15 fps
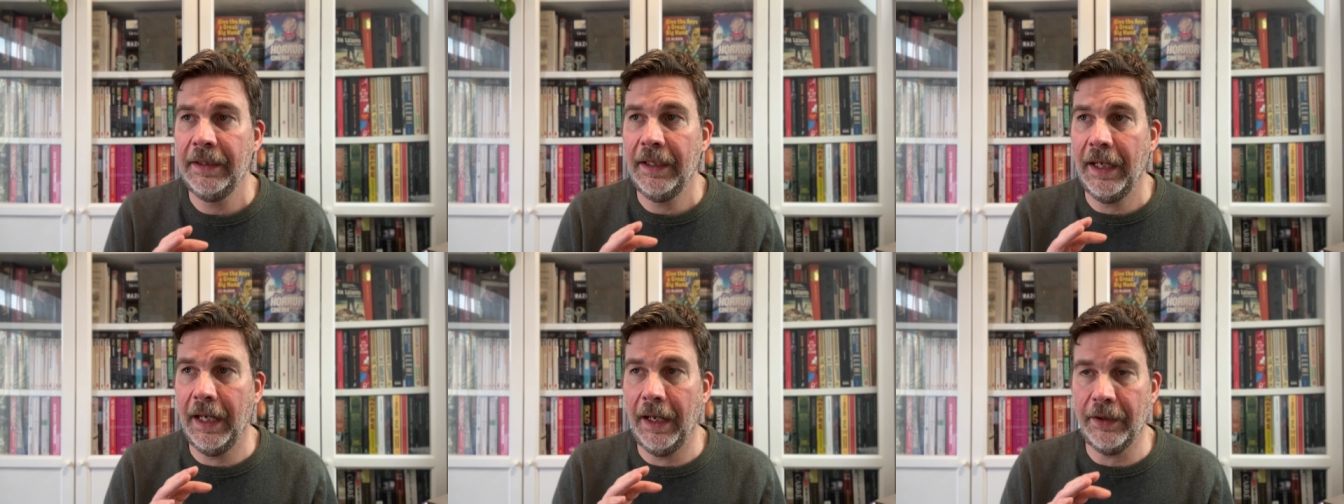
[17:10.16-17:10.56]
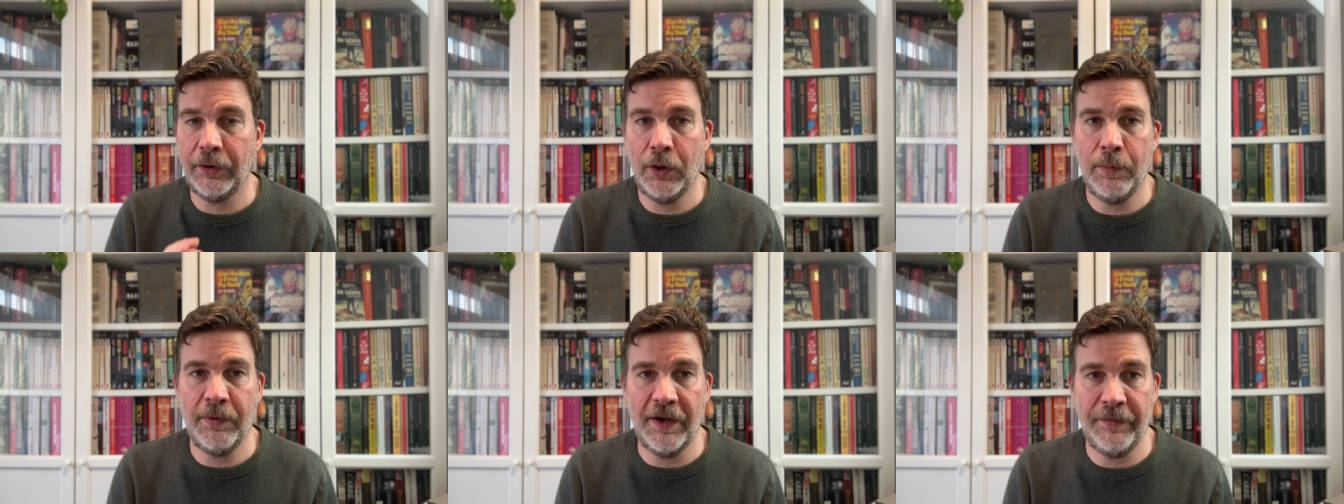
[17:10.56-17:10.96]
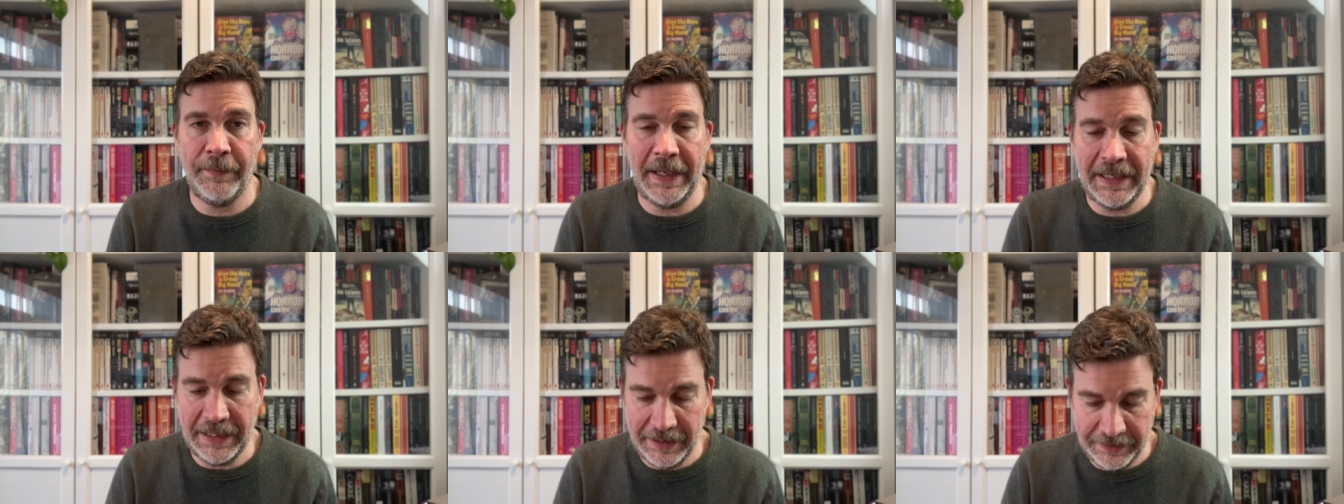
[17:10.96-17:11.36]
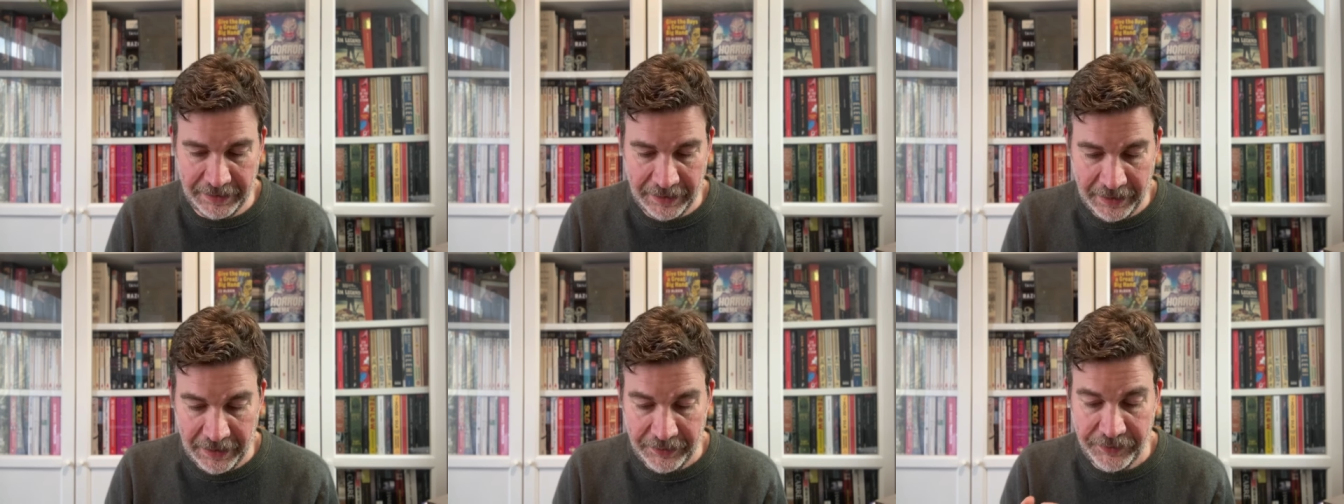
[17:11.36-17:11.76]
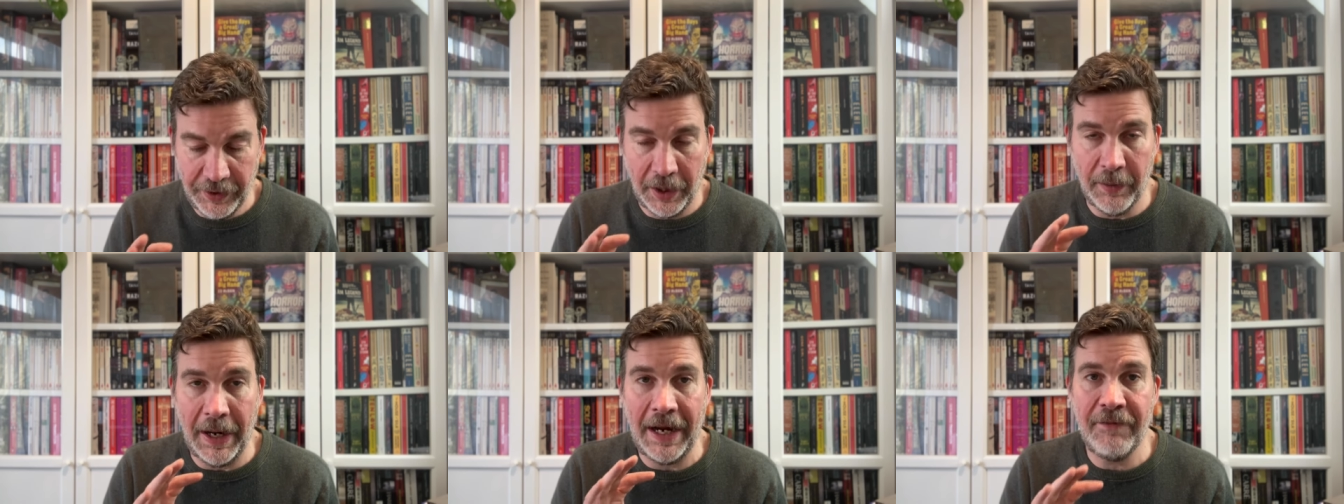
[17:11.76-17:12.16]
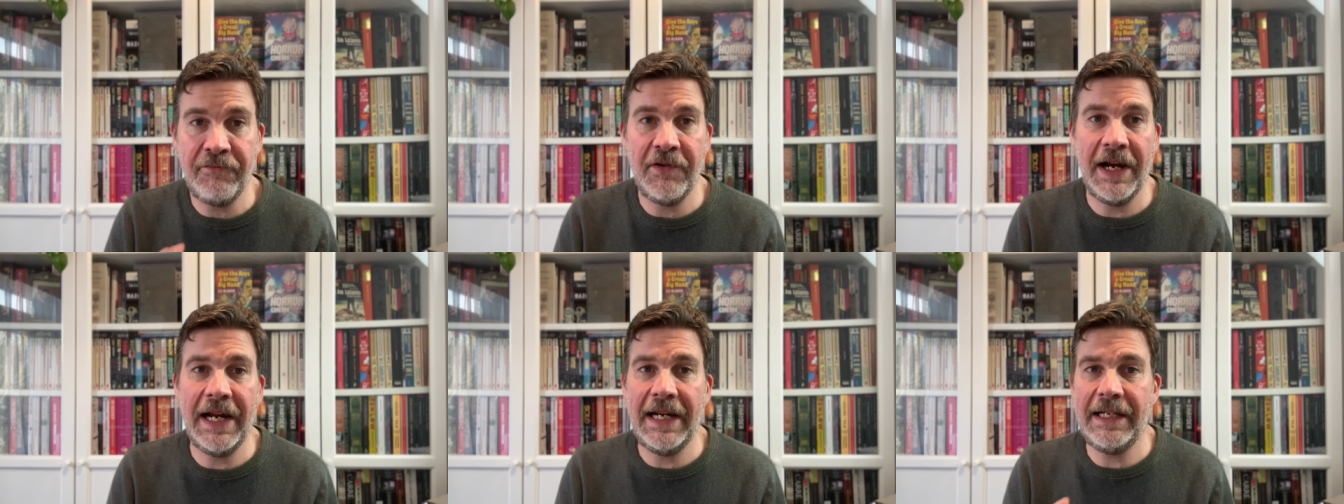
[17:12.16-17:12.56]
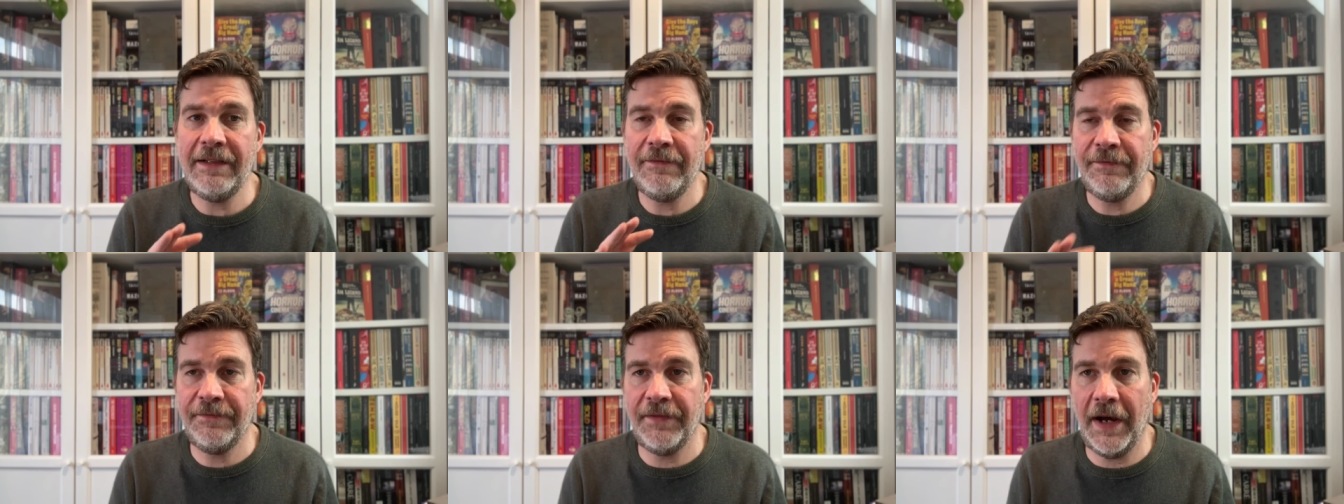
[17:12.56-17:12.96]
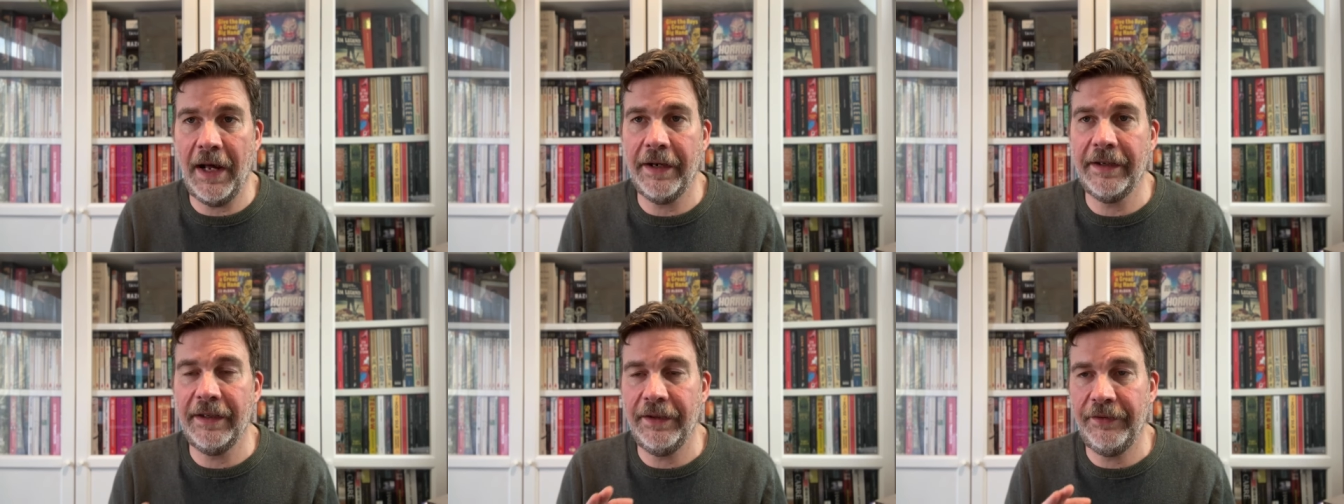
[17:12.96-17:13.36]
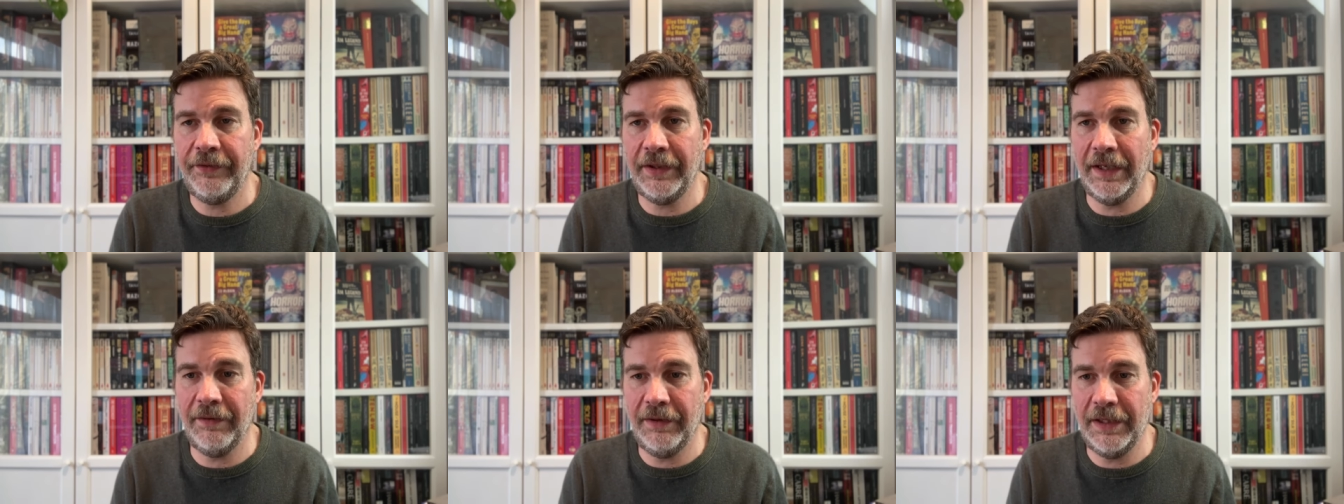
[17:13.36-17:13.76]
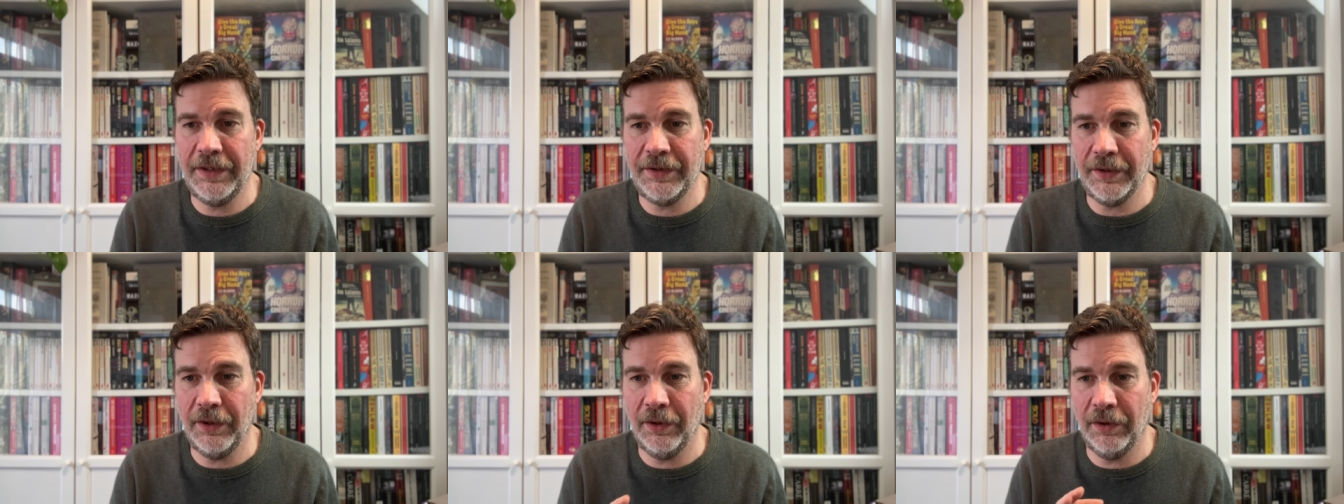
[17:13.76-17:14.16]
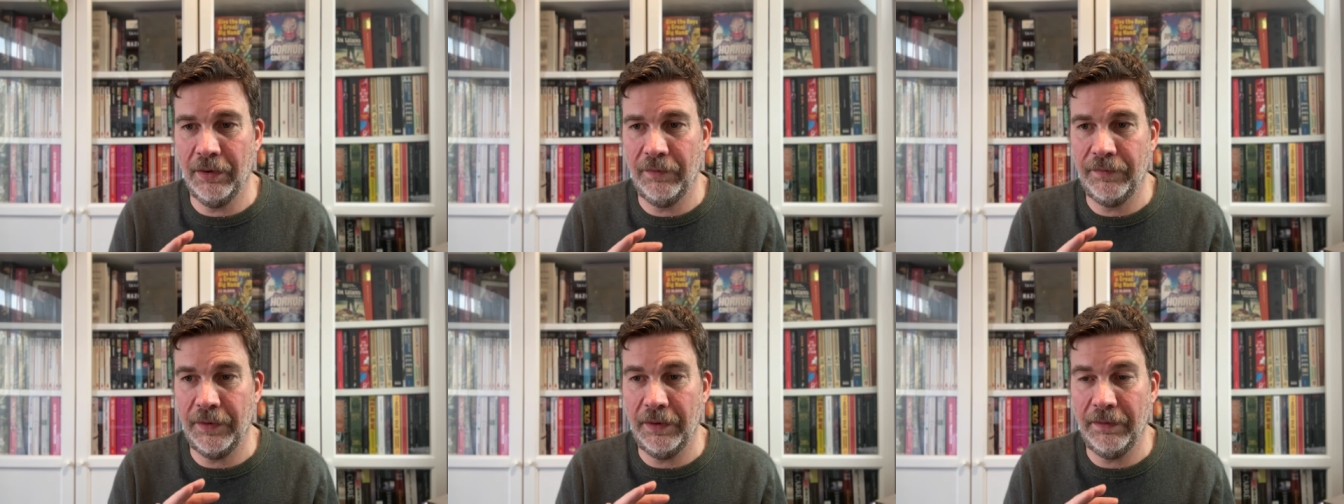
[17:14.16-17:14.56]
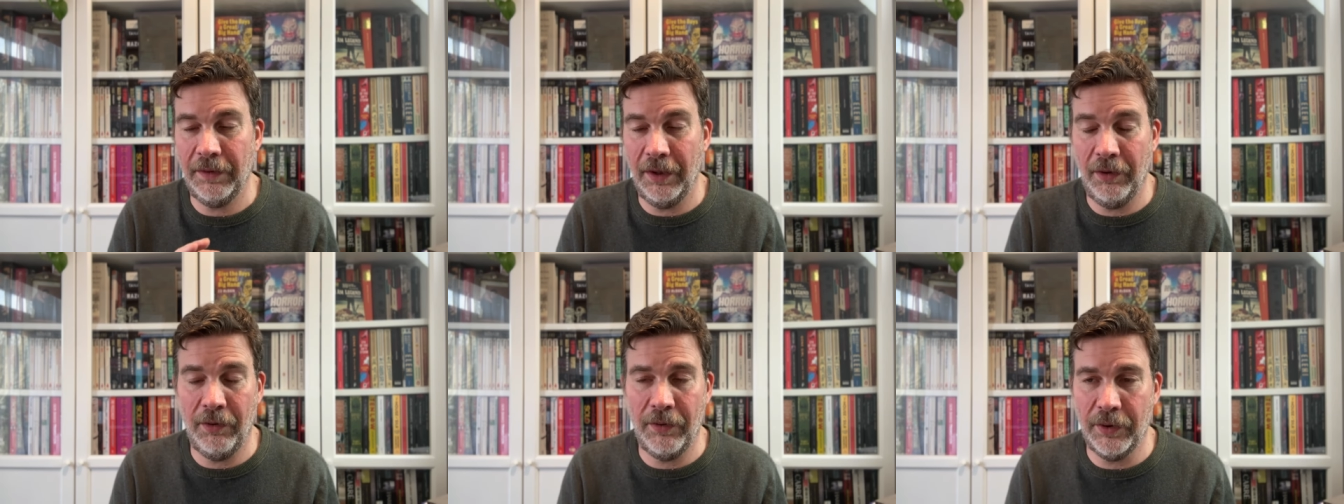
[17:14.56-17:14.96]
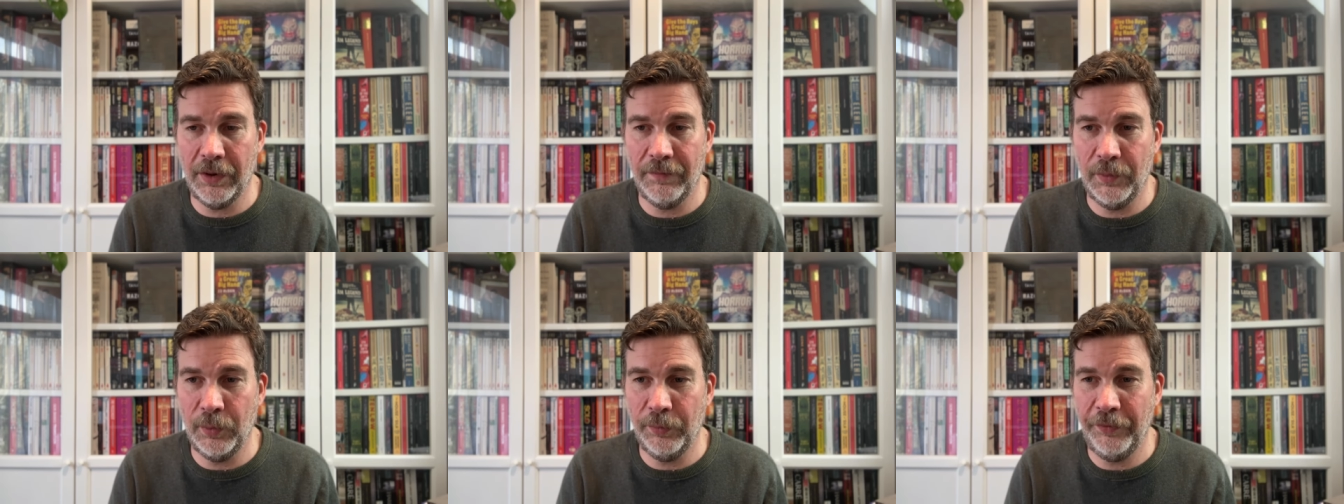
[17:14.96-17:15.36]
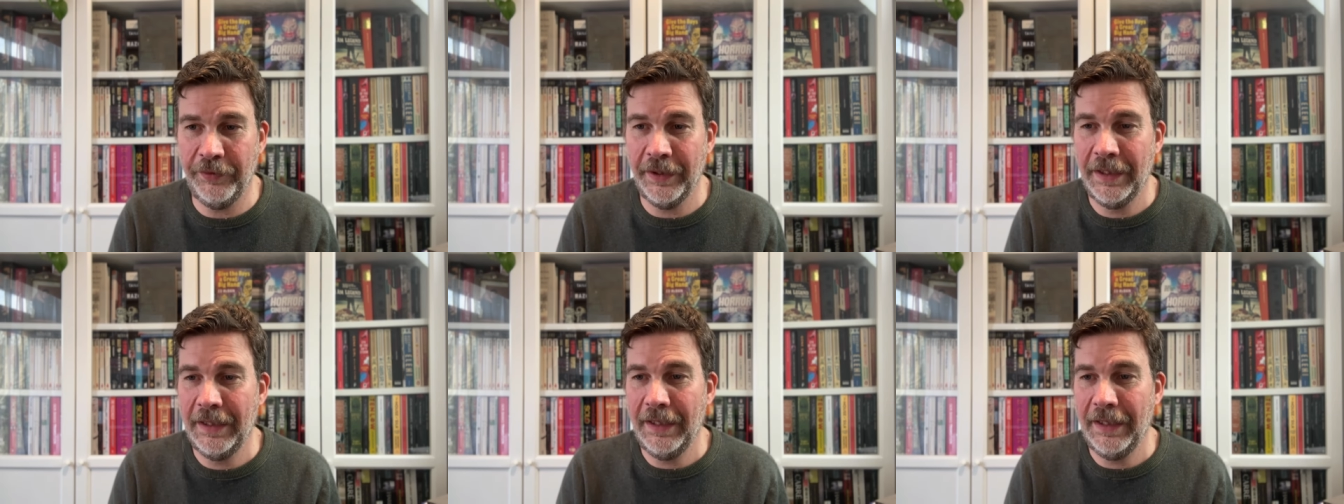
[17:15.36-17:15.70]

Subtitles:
Cooper S. Beckett. So a really fun series of horror novels